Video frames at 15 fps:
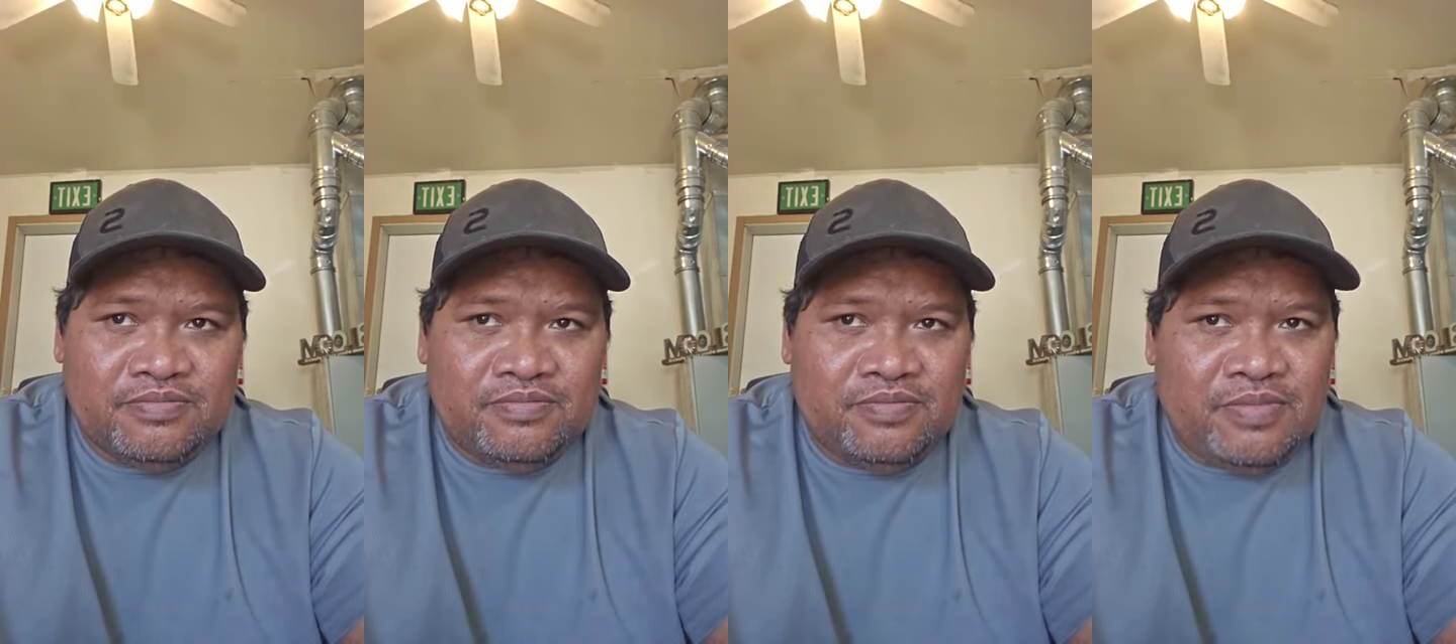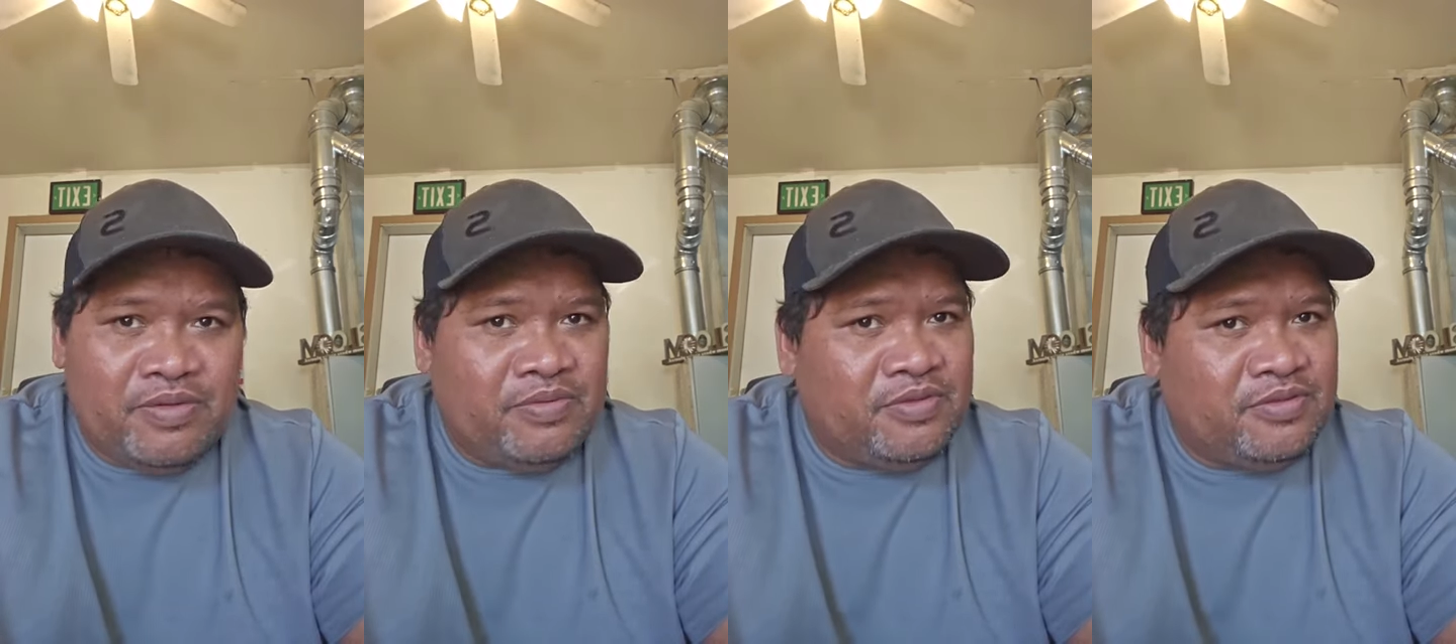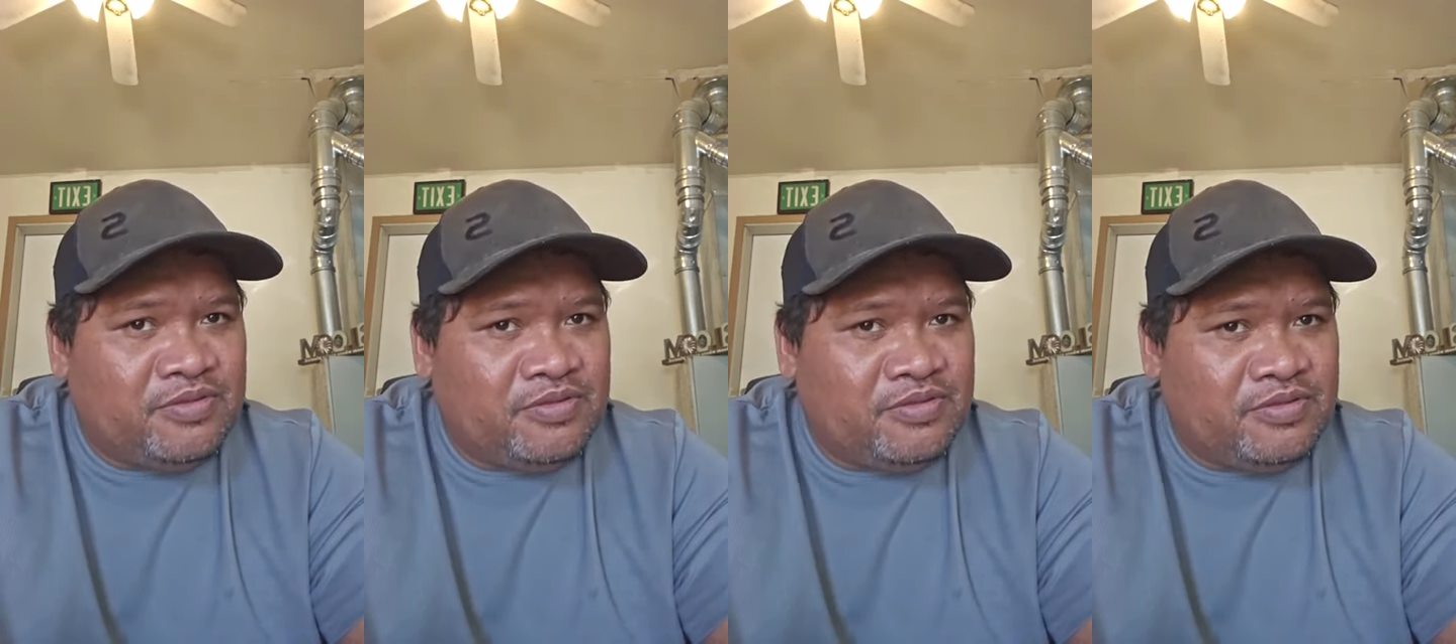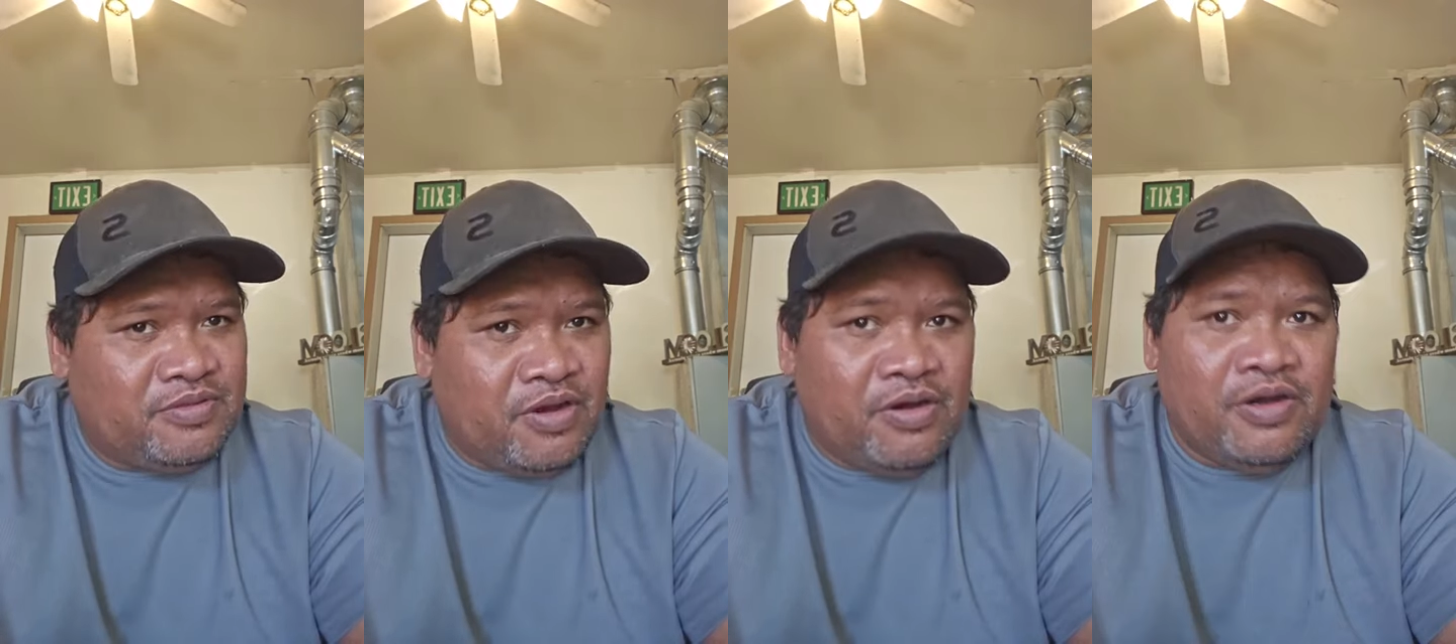maybe
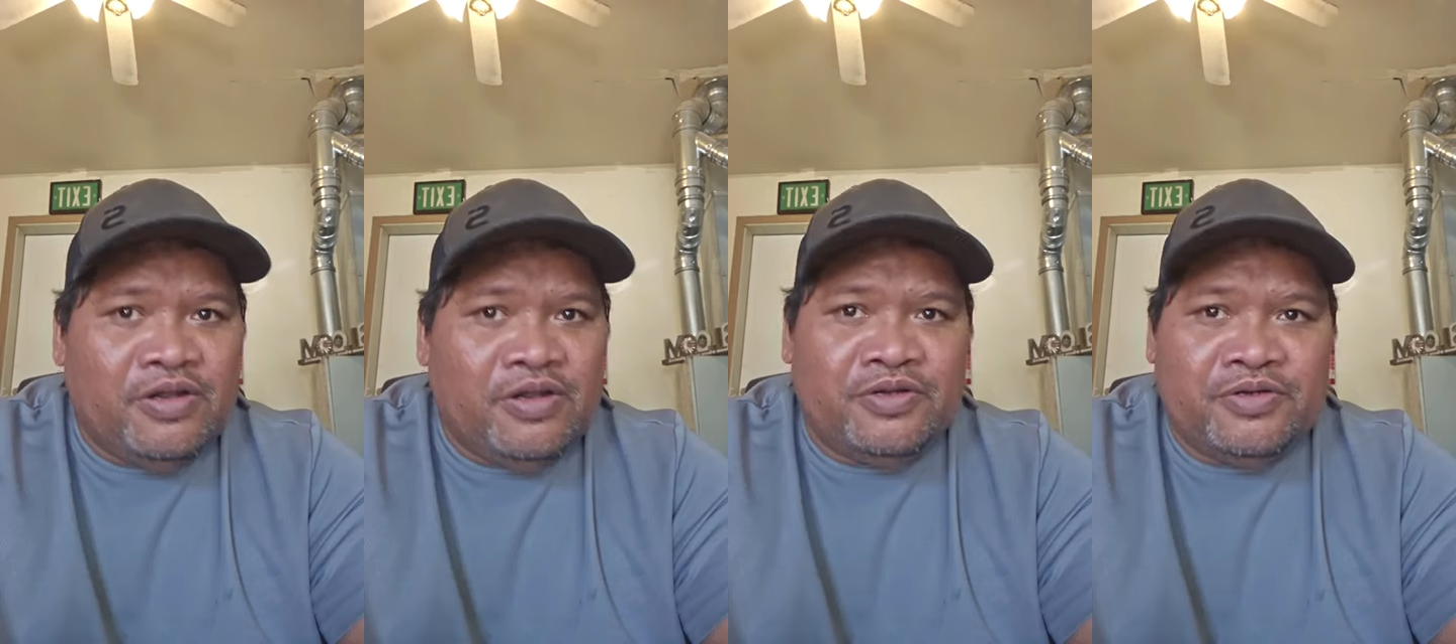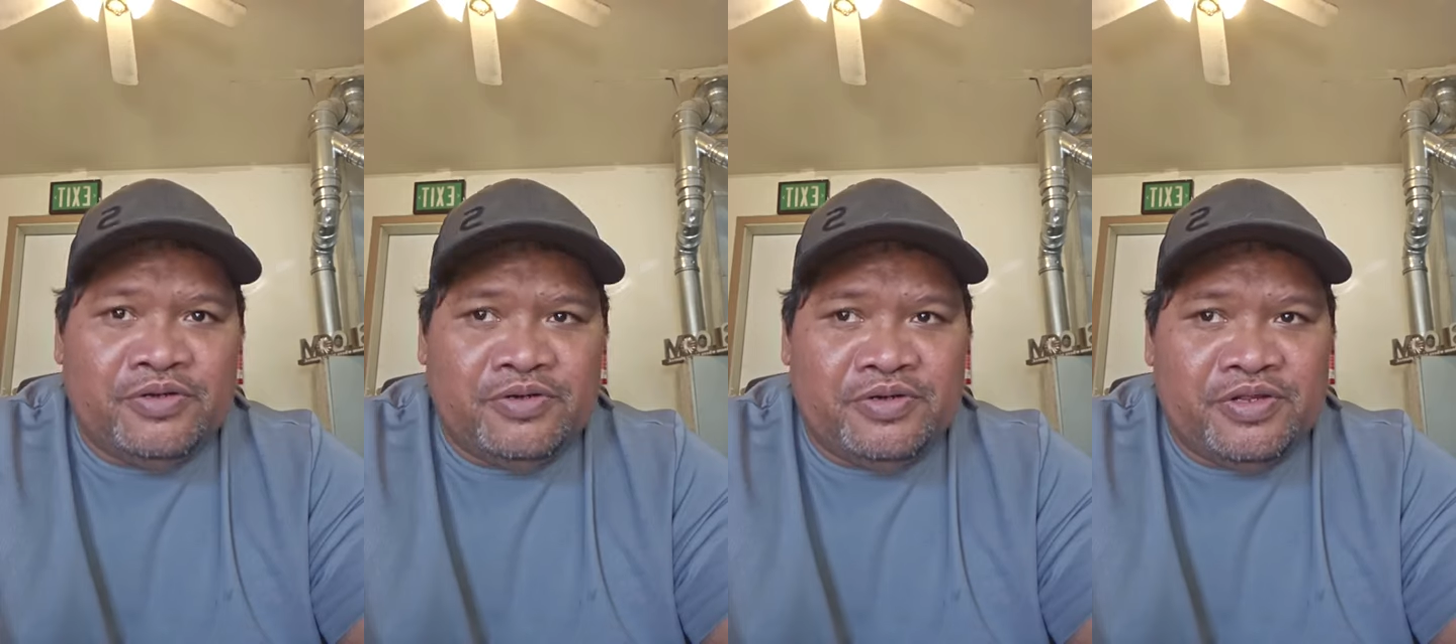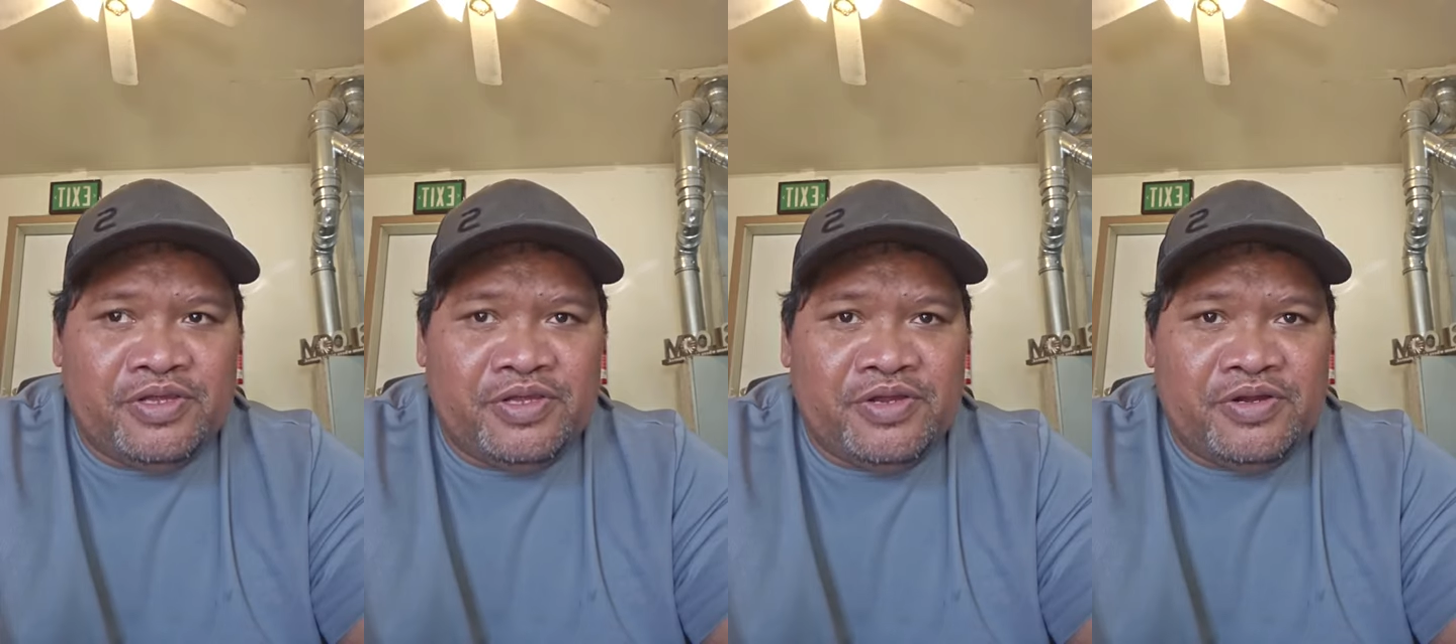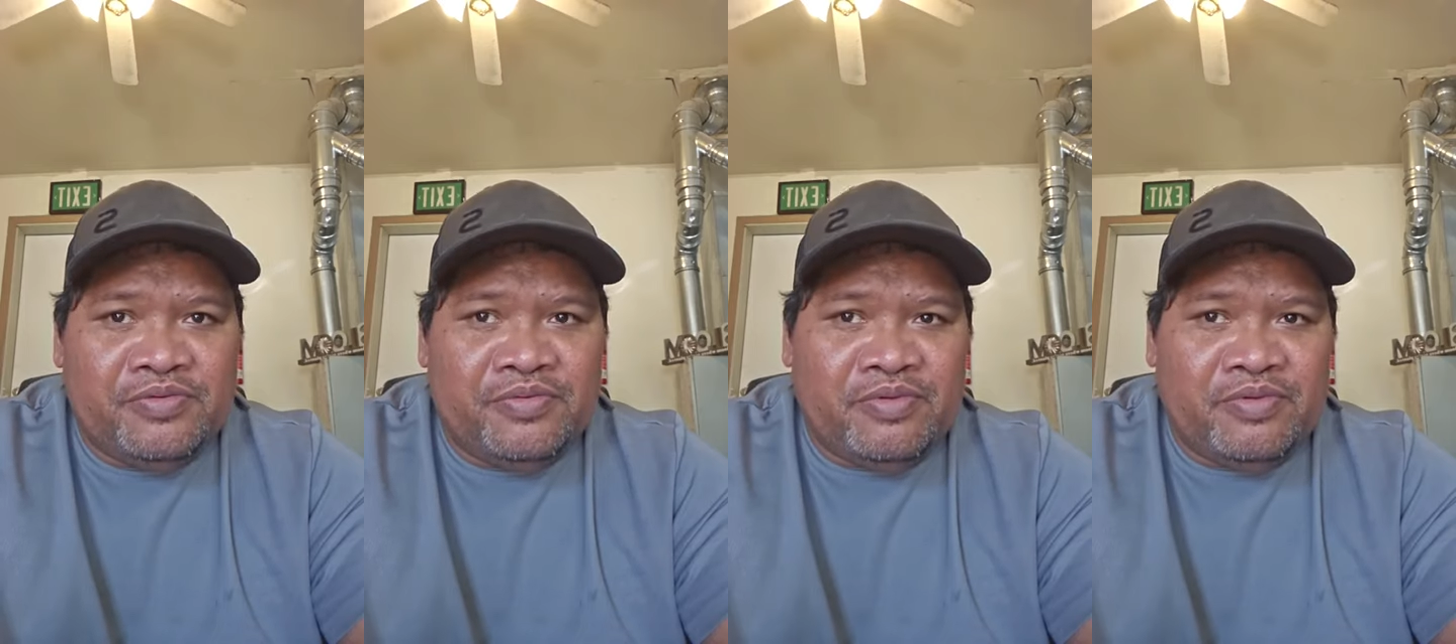earlier during the year,